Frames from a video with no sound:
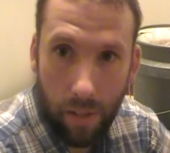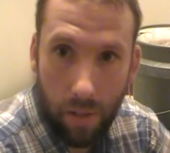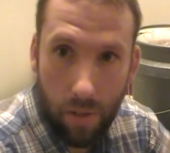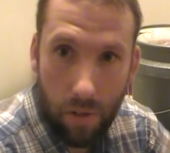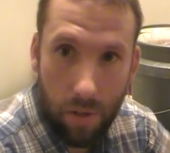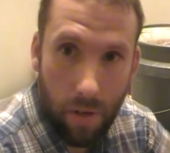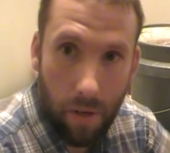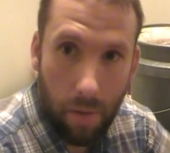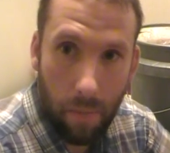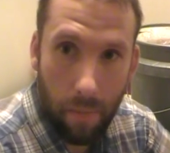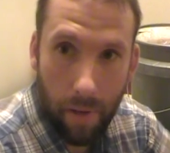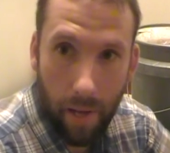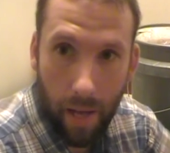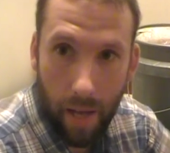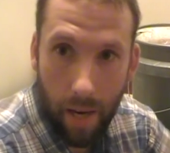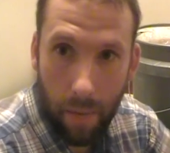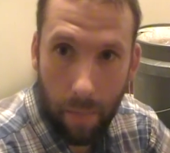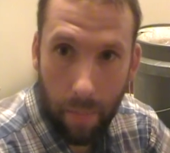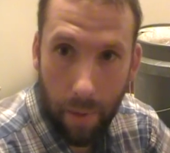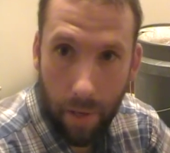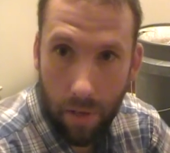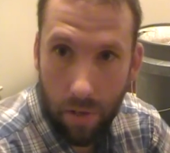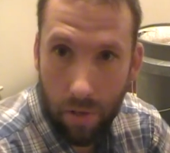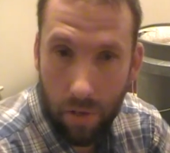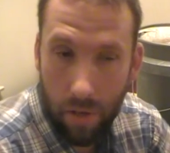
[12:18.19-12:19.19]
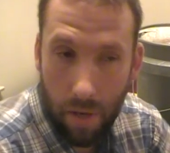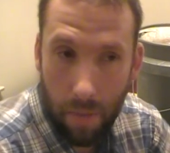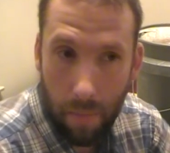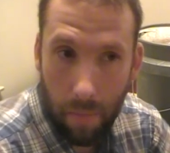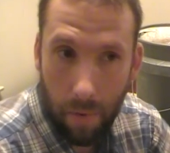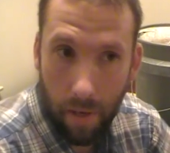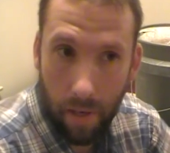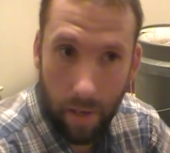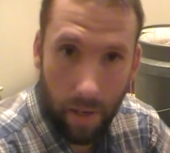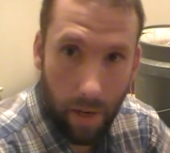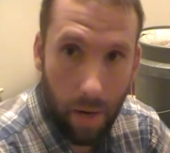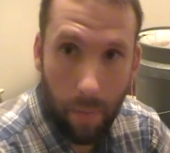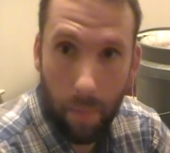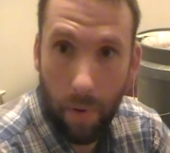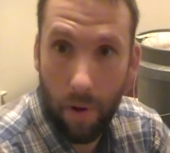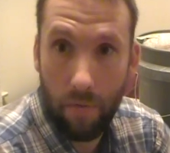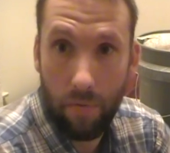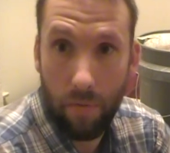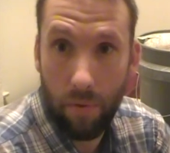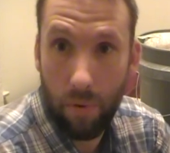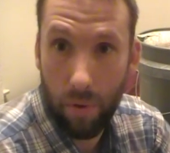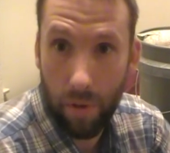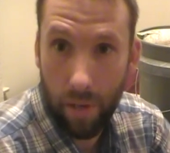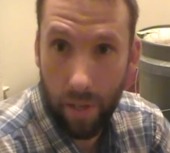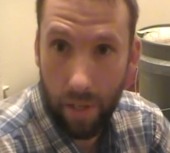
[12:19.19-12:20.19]
They ship me out a big shipment and there my
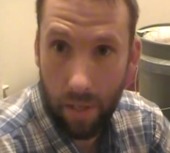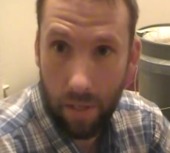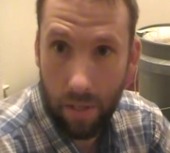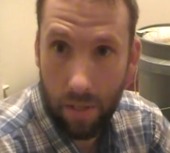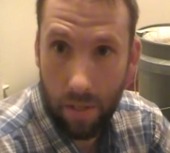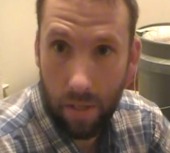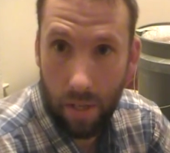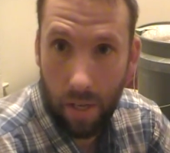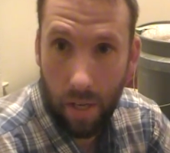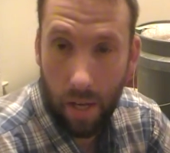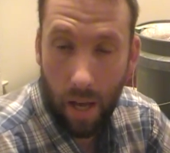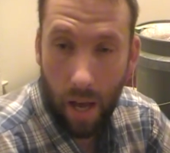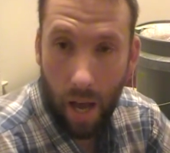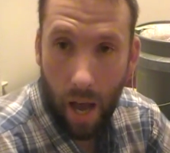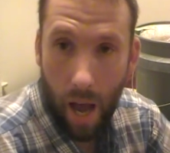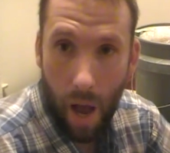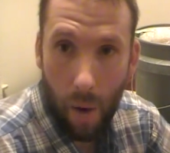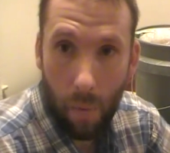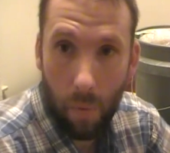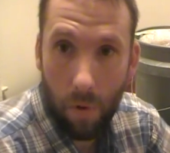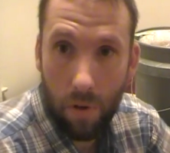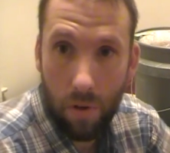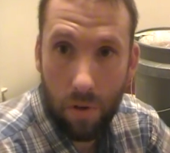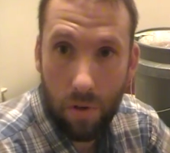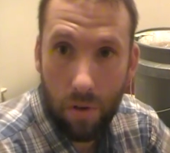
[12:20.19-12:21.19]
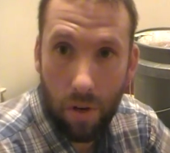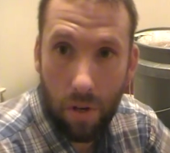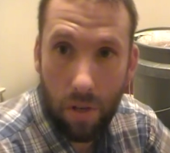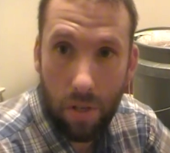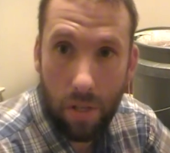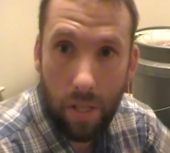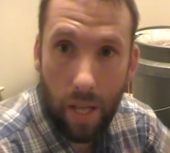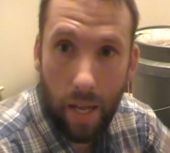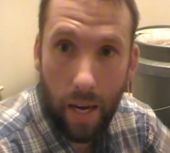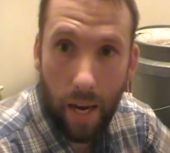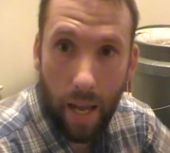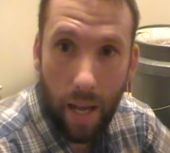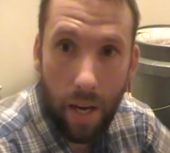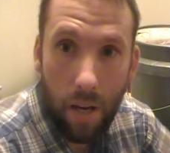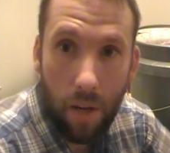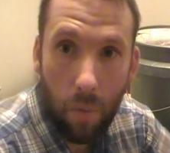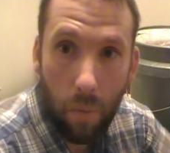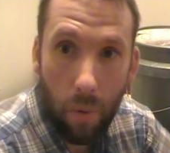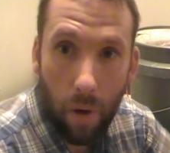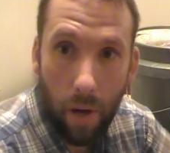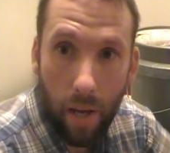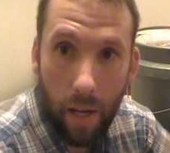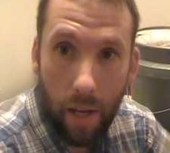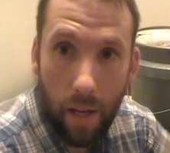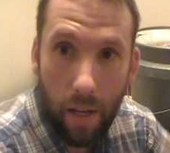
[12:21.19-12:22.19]
food is. I wouldn't trust that
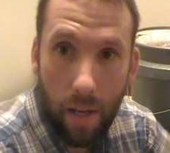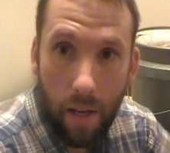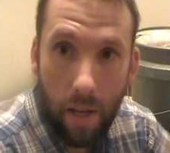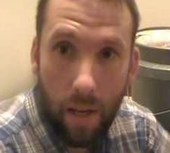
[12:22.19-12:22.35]
anyway.